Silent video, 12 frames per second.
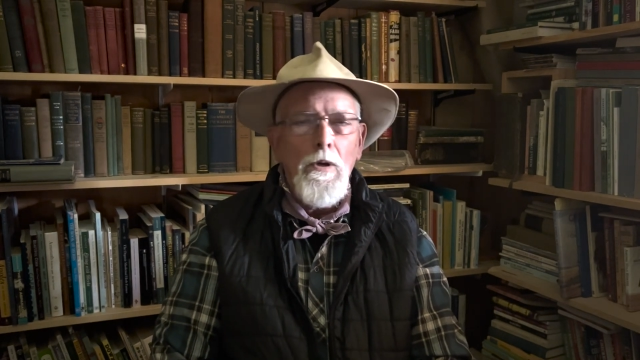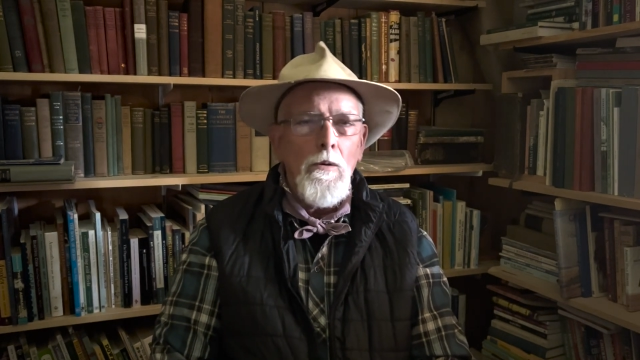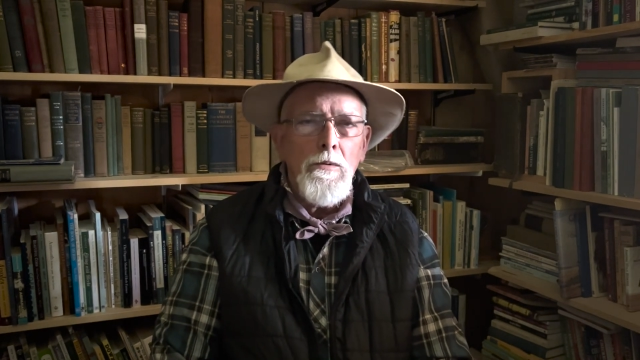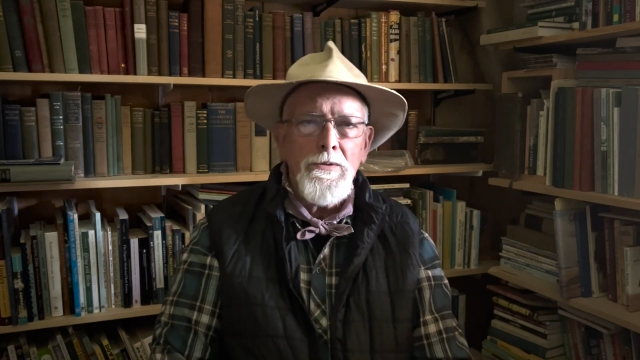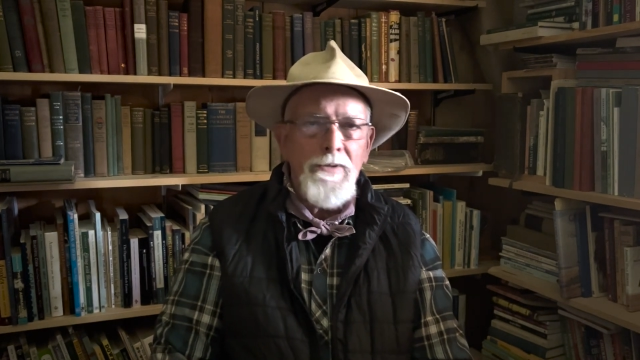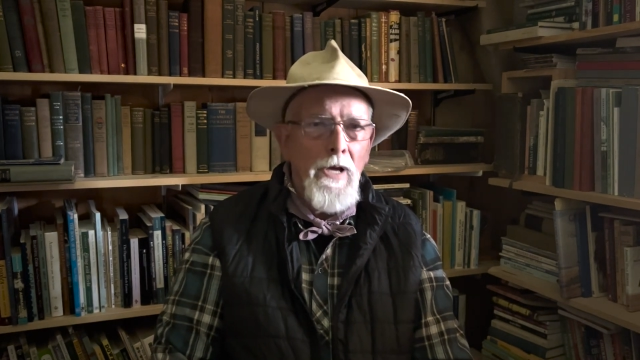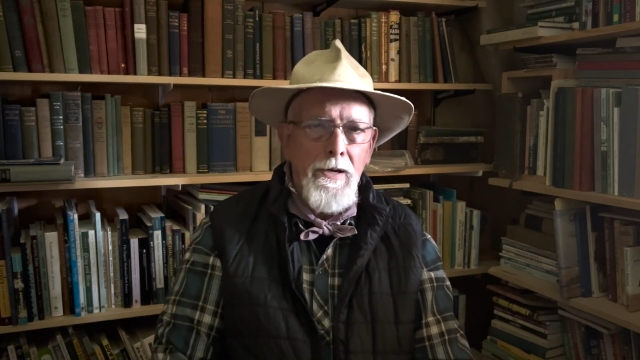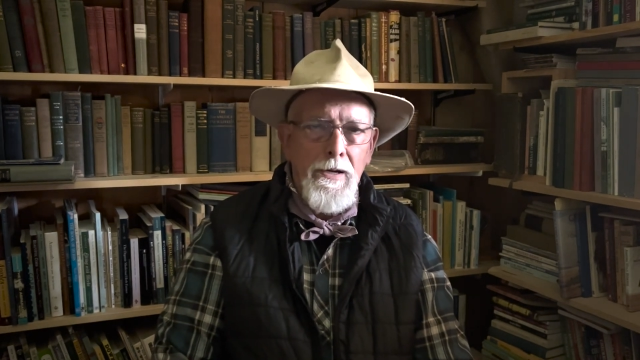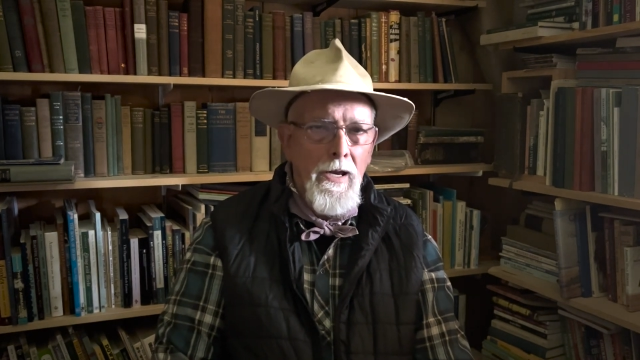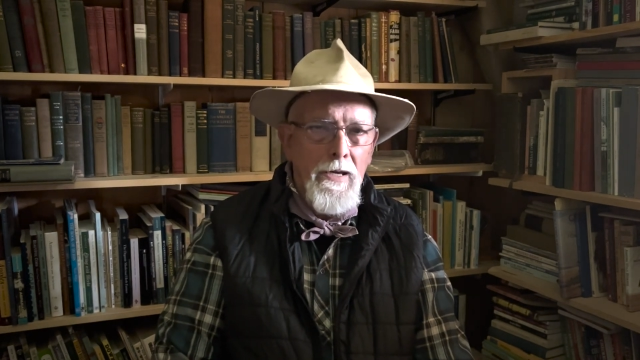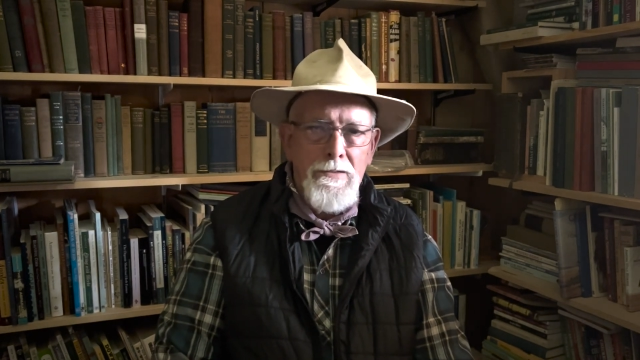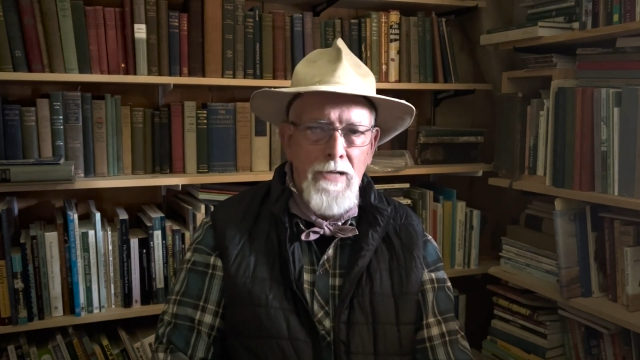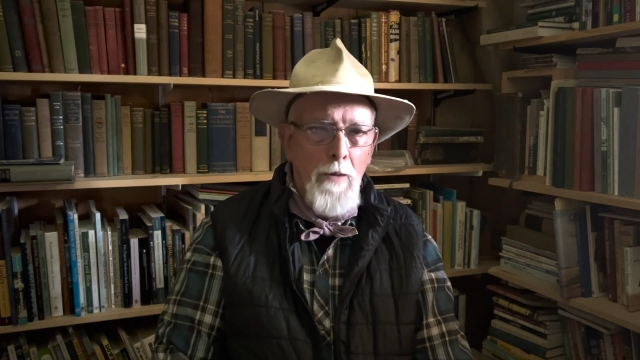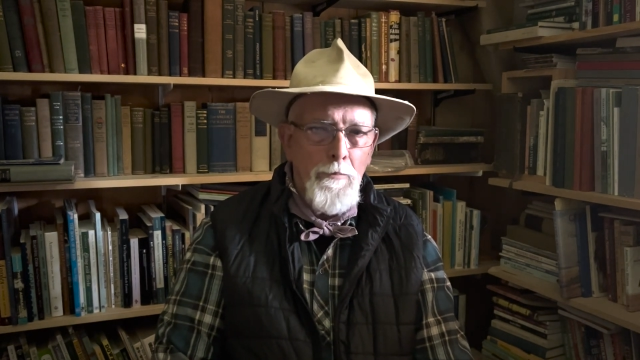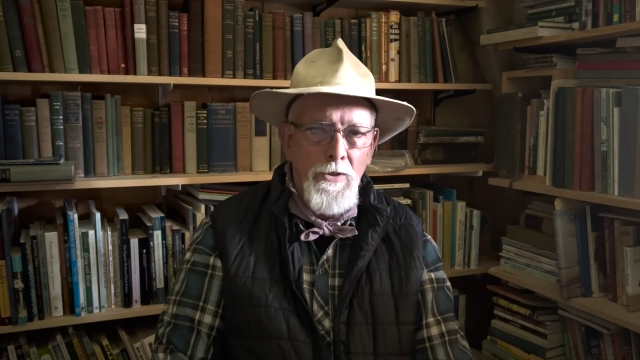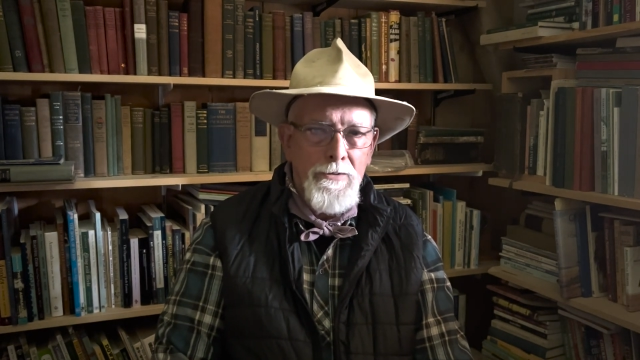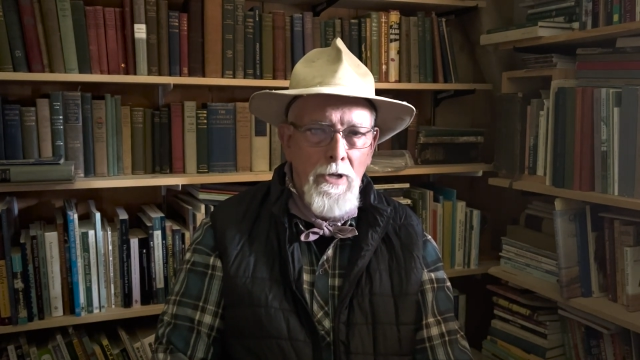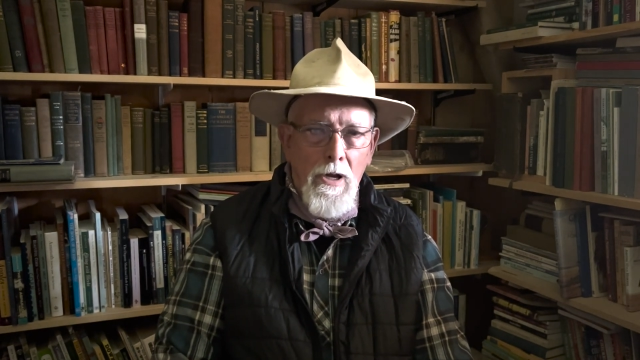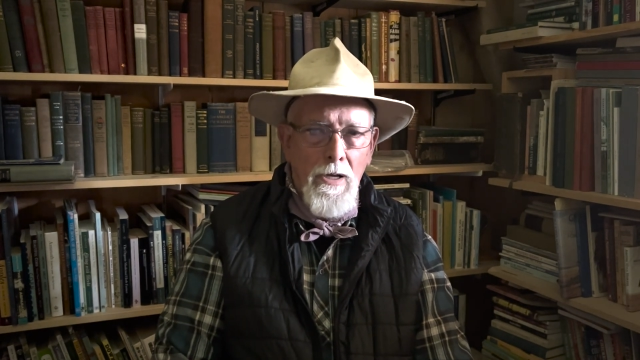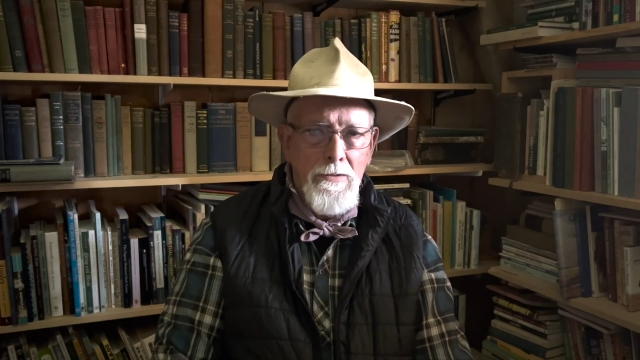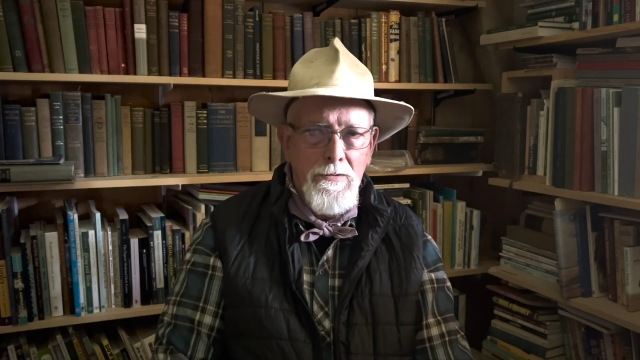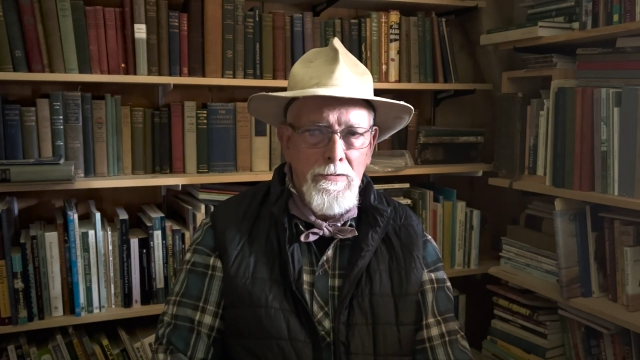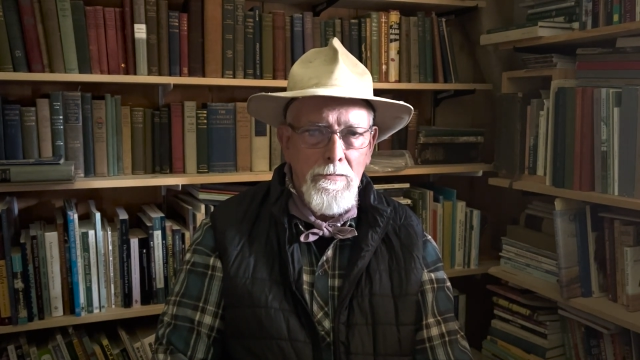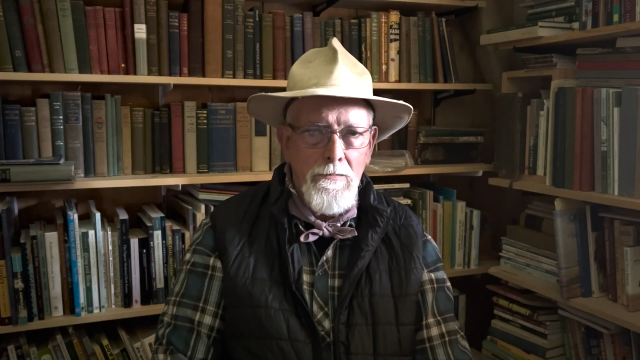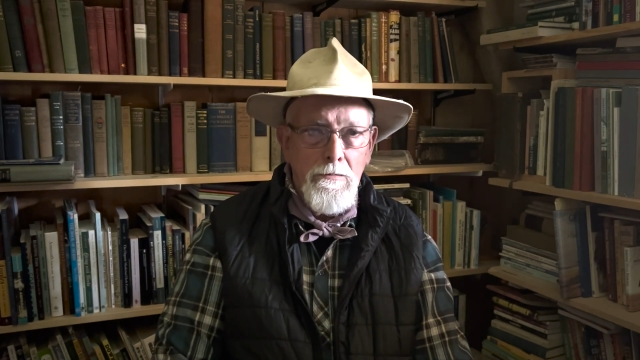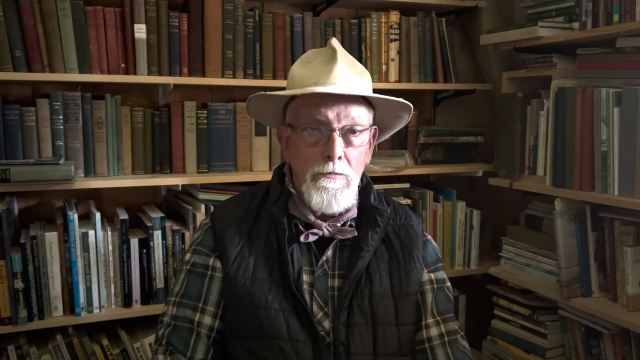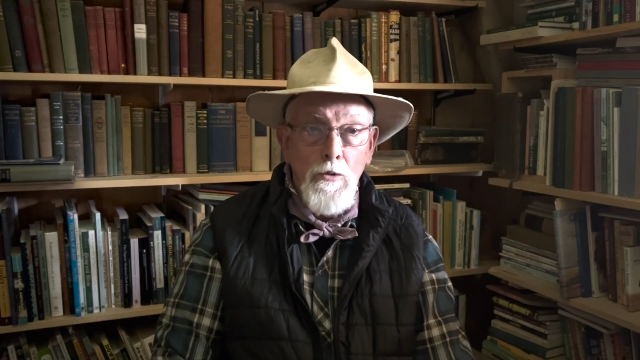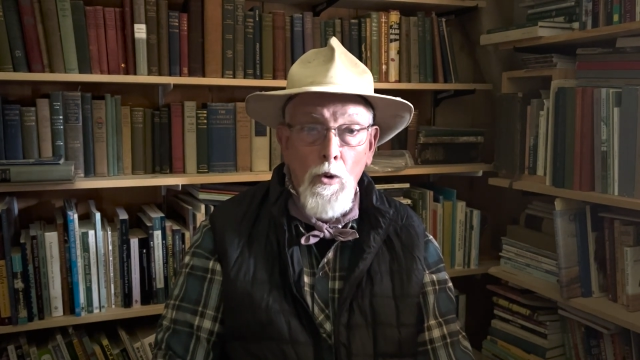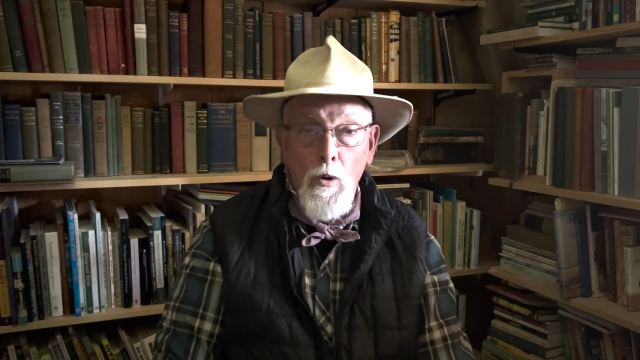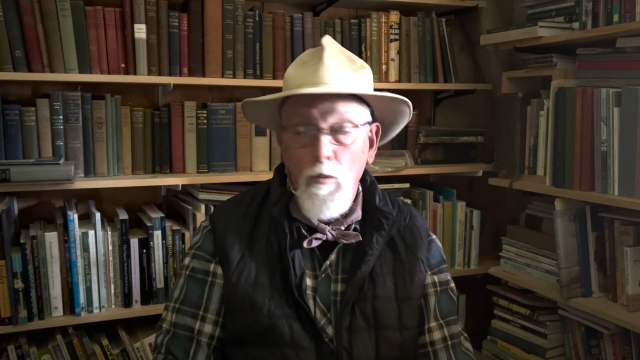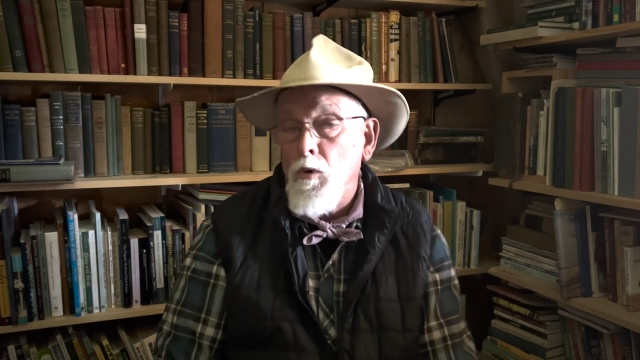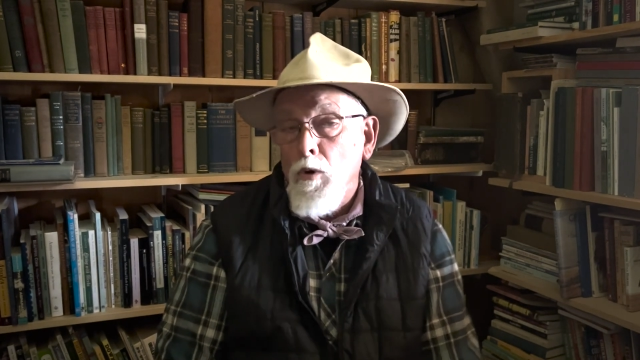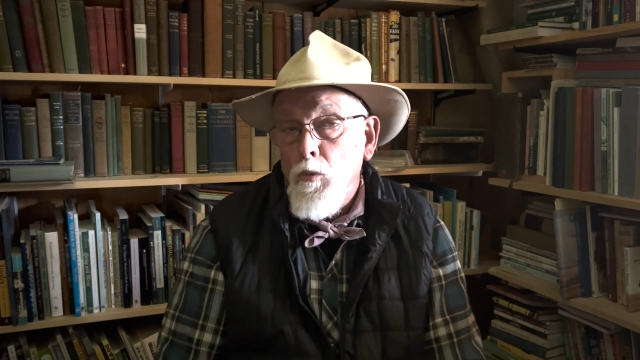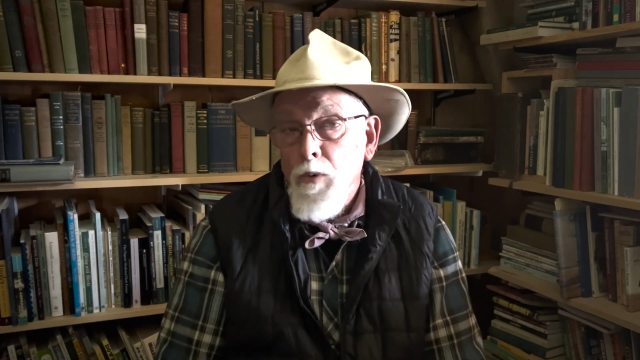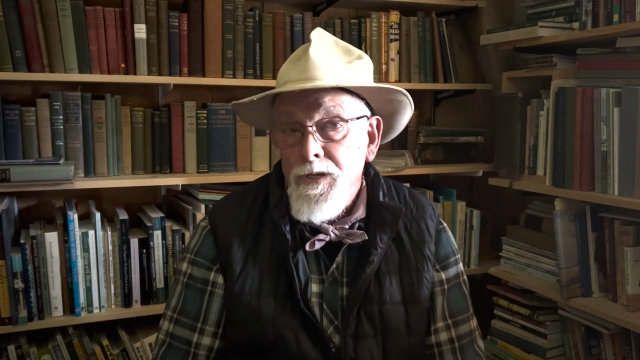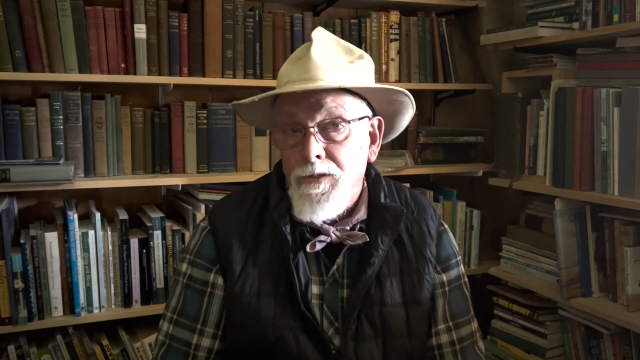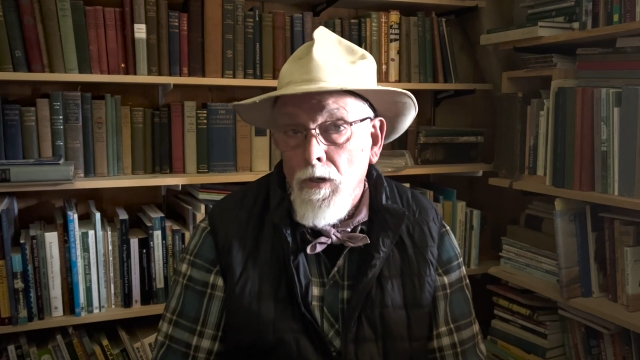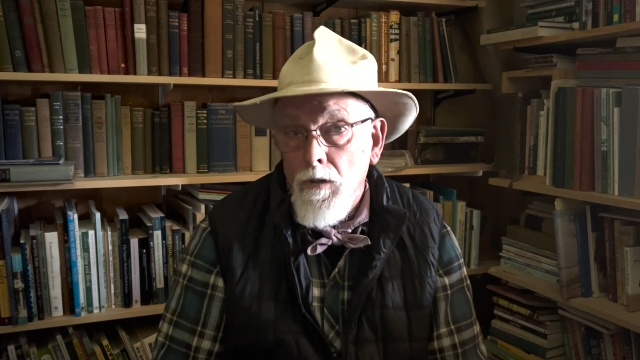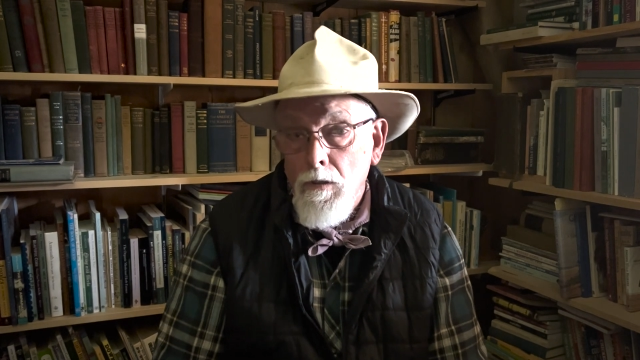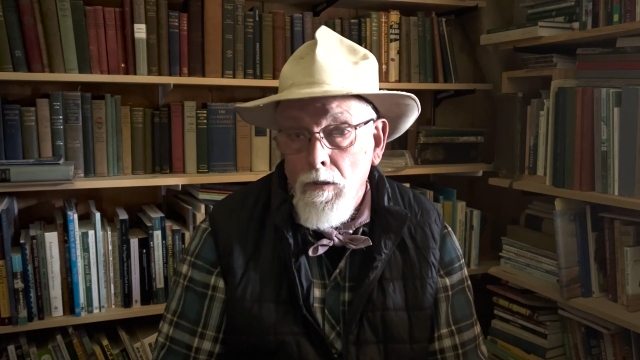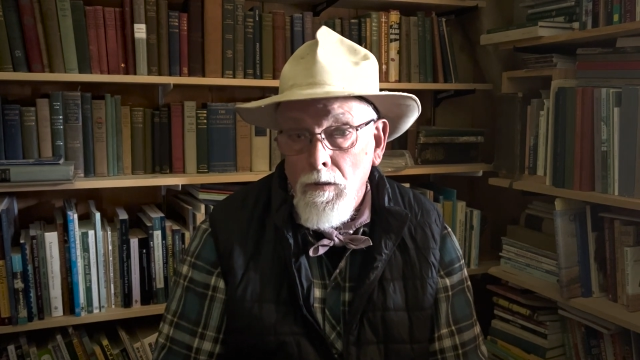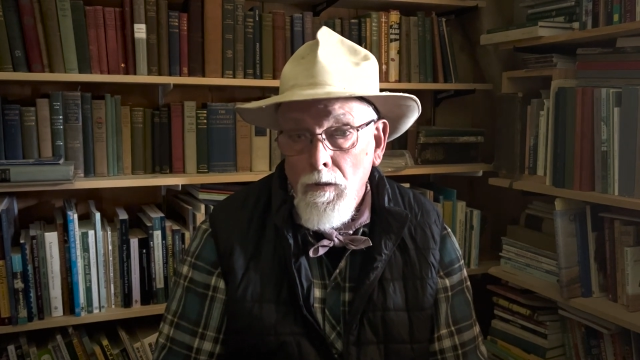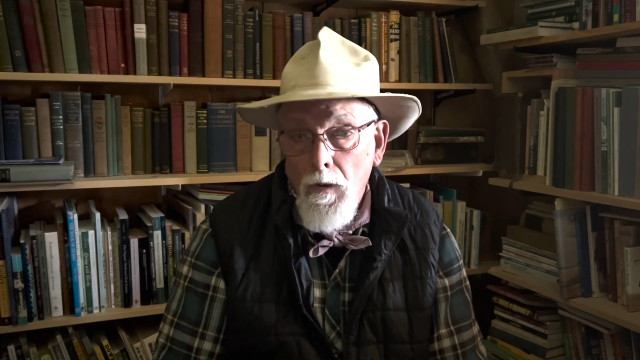was not an example to us, nor were we to her.